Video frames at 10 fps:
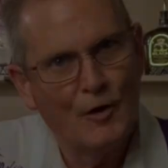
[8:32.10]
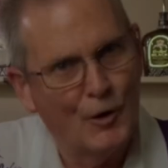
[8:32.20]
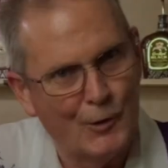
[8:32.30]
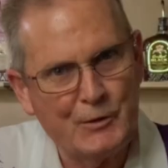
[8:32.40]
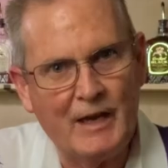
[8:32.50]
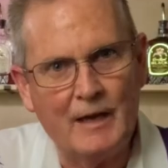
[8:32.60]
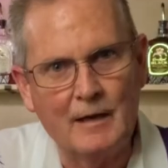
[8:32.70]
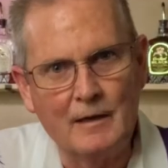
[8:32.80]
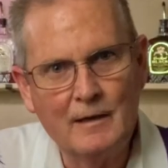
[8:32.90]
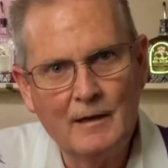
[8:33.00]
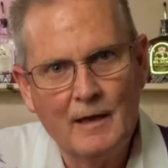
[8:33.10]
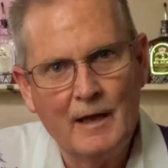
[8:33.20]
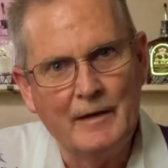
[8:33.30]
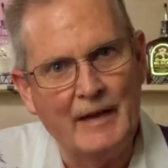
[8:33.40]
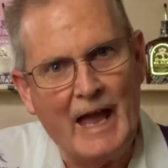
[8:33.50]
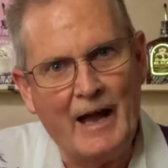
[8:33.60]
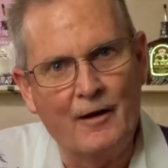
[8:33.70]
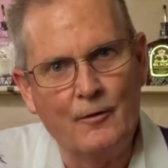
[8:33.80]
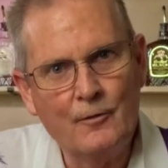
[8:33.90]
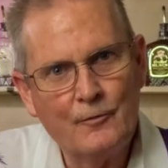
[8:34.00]
Okay,
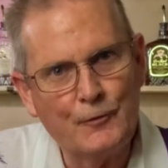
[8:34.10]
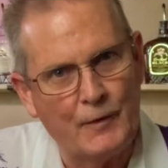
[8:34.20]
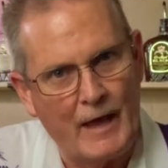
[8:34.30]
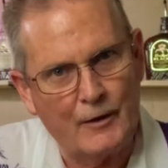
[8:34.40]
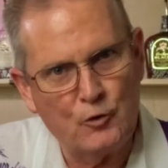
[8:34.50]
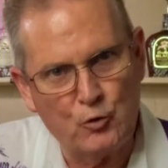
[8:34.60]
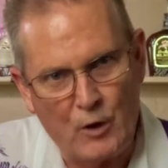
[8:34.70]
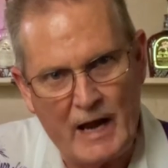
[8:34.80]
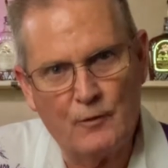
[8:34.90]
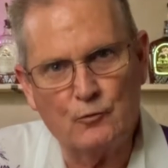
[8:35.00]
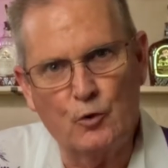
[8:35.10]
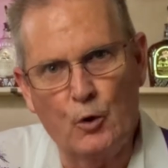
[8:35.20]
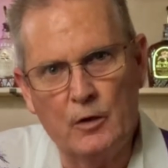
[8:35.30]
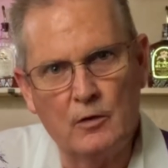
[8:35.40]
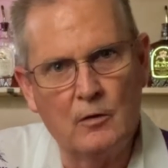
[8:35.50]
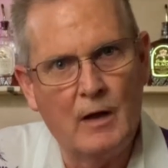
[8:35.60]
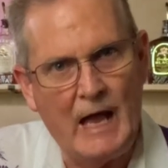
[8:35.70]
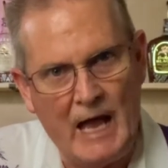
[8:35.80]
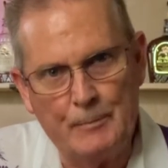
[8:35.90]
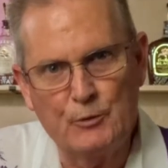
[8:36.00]
now for that Crown Royal
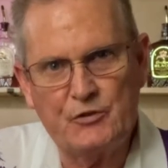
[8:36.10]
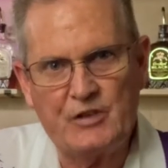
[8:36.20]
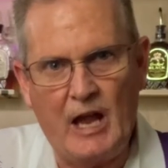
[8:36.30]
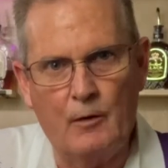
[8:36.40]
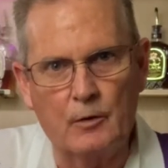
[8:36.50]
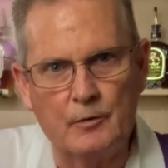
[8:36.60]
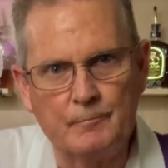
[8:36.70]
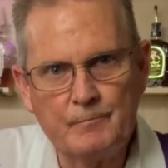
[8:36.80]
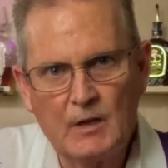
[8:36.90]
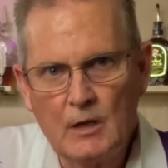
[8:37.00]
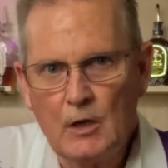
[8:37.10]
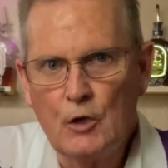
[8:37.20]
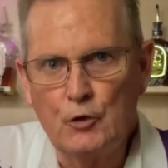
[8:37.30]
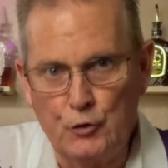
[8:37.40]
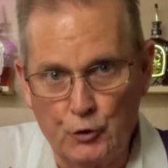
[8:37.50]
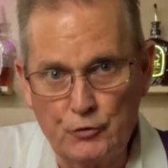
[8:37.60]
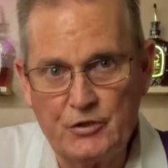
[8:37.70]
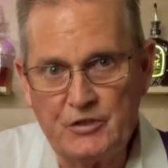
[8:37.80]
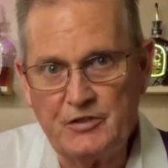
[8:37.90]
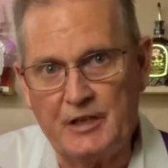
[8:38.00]
apple sour. You'll
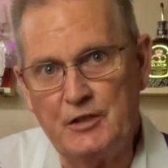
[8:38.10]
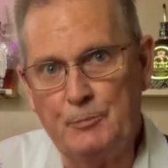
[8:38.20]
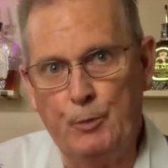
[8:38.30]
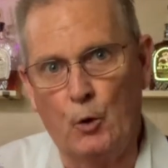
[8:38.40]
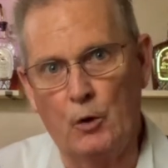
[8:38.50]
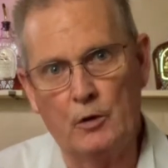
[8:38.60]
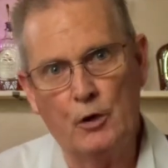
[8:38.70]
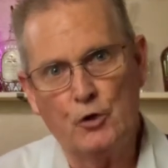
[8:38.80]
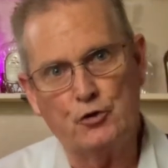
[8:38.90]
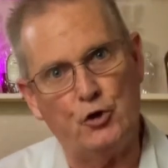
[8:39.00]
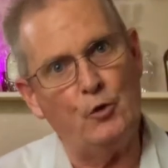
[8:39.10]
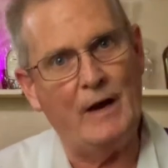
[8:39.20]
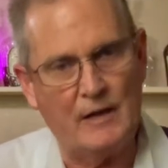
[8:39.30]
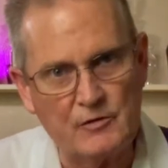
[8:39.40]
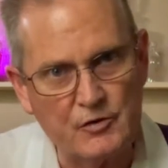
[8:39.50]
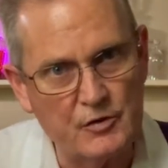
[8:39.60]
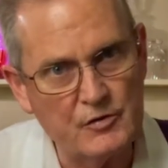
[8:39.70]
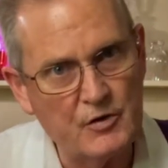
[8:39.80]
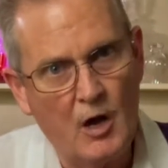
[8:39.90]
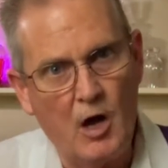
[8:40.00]
just need to pour 2
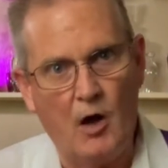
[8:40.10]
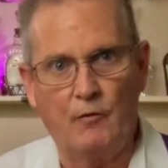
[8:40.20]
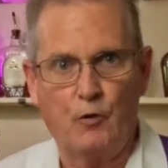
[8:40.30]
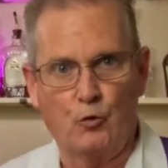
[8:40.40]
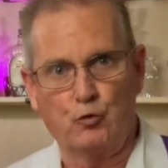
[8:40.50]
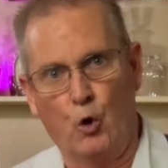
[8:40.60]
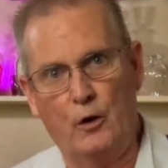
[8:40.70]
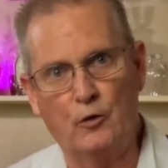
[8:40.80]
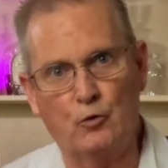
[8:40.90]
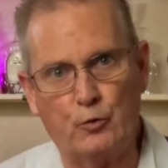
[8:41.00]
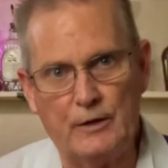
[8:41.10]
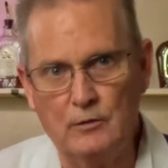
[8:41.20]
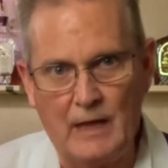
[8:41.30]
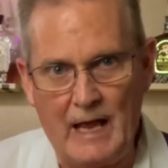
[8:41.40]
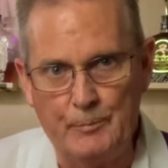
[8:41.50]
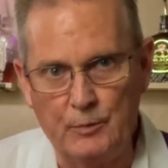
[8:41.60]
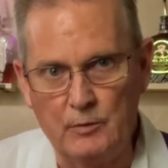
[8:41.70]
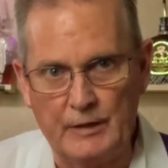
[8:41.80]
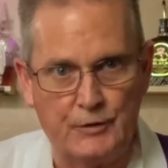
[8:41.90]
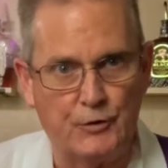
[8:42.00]
ounces of Royal Regal apple
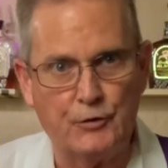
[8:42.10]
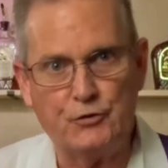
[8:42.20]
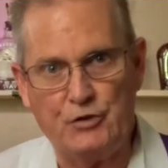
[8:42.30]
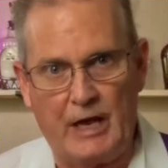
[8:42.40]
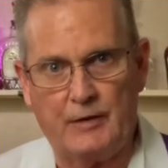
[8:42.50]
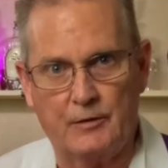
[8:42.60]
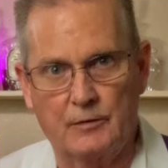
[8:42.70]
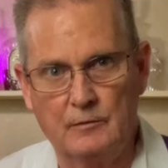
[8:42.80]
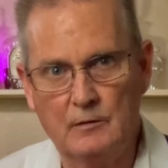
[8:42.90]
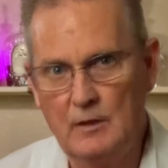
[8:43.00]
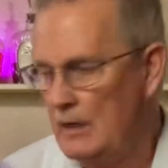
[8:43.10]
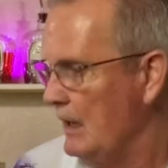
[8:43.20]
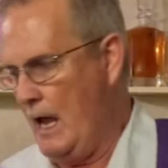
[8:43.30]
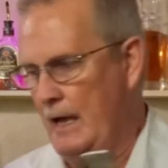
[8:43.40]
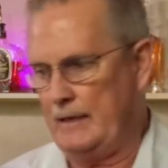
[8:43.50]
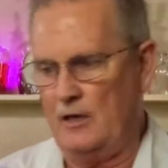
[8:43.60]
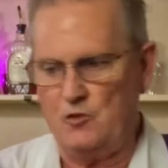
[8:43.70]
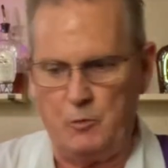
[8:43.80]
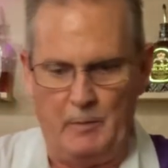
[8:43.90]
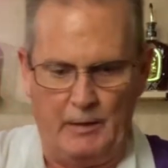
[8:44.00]
into your shaker. I
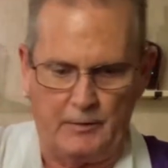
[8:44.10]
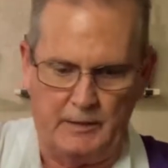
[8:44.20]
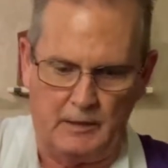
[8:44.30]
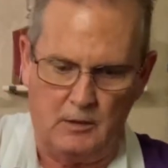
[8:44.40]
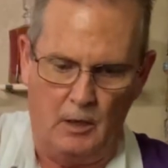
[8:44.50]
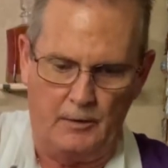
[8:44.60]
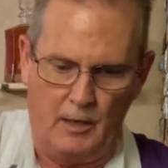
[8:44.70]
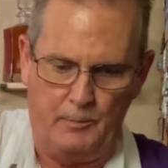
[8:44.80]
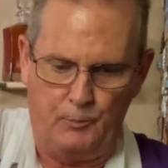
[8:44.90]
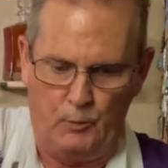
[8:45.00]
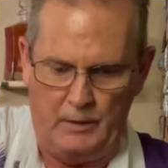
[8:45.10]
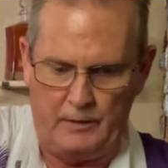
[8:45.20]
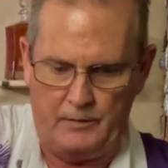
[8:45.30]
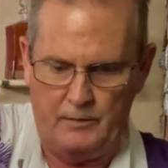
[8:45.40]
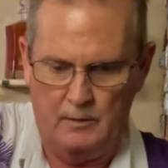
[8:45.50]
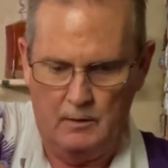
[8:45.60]
guess we better get caught up with